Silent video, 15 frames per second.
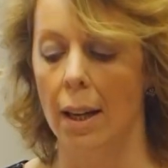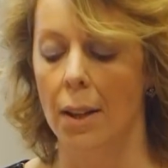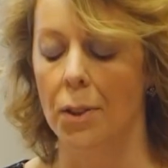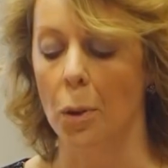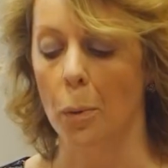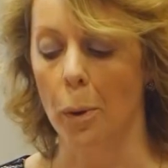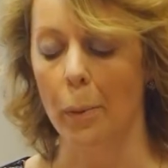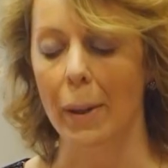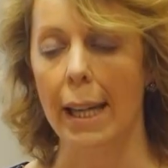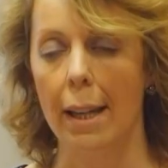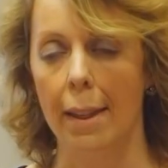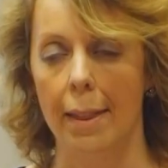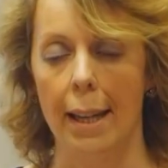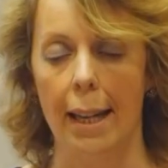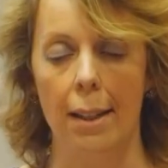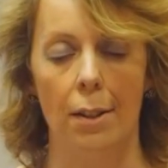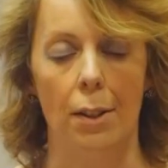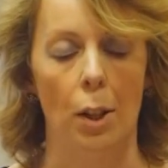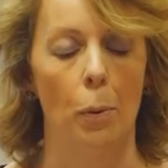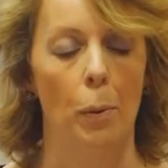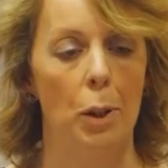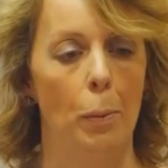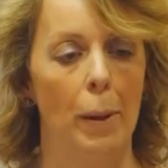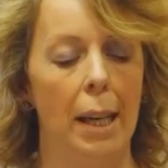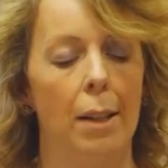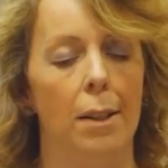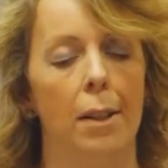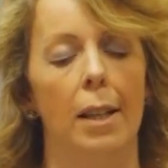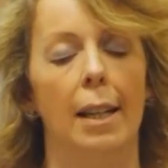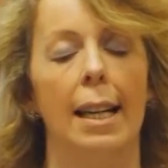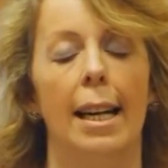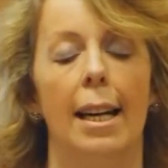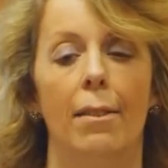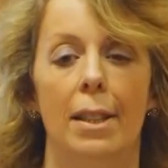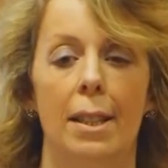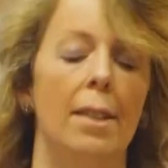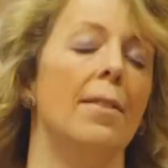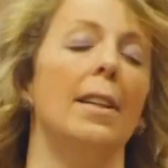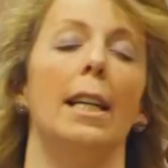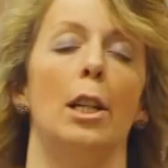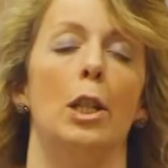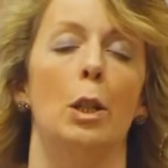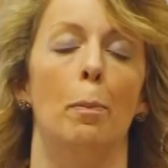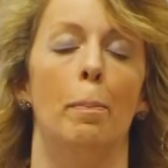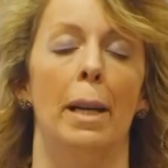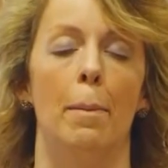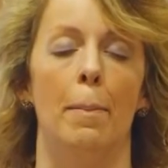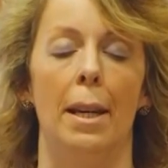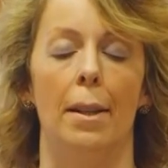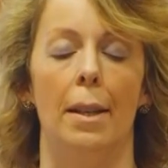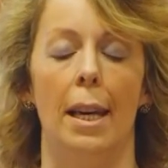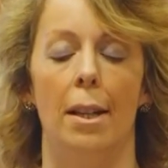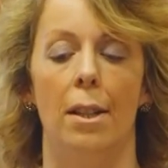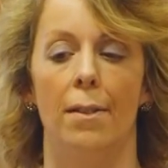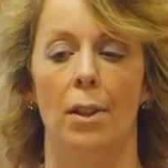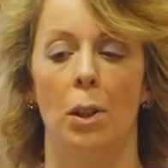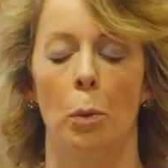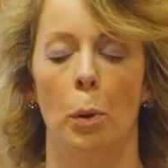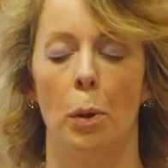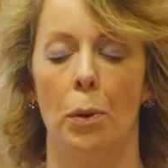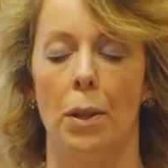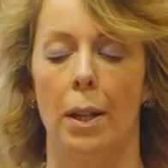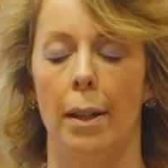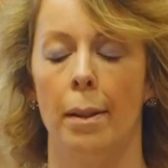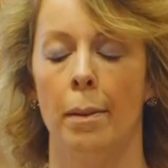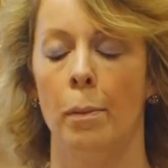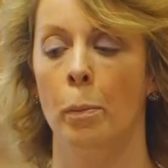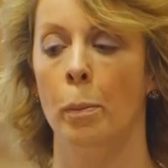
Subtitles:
So what we can then do is we can declare a dividend, maybe at the end of a quarter,